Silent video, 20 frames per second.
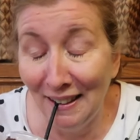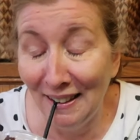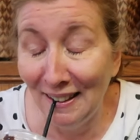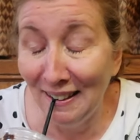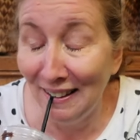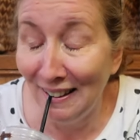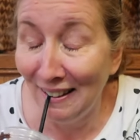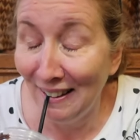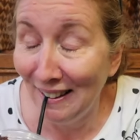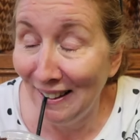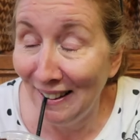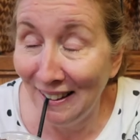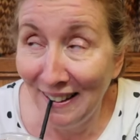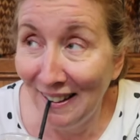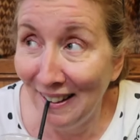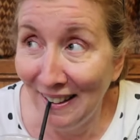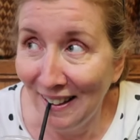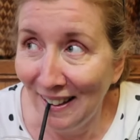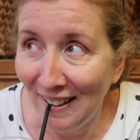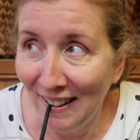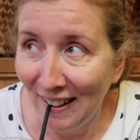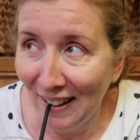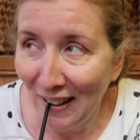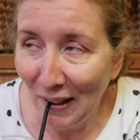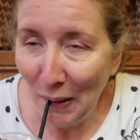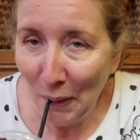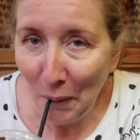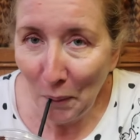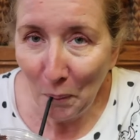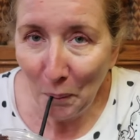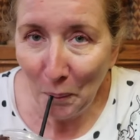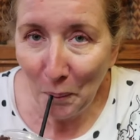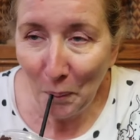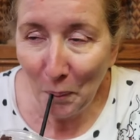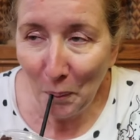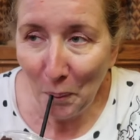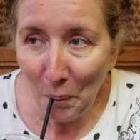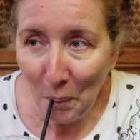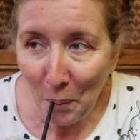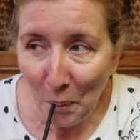But they don't want to go home,
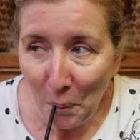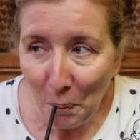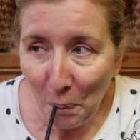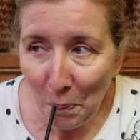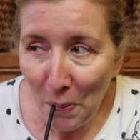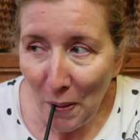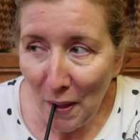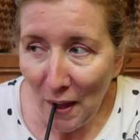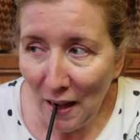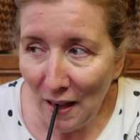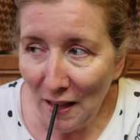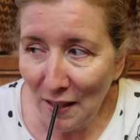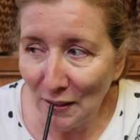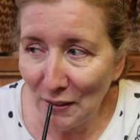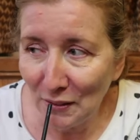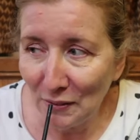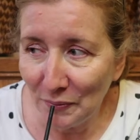they want to party.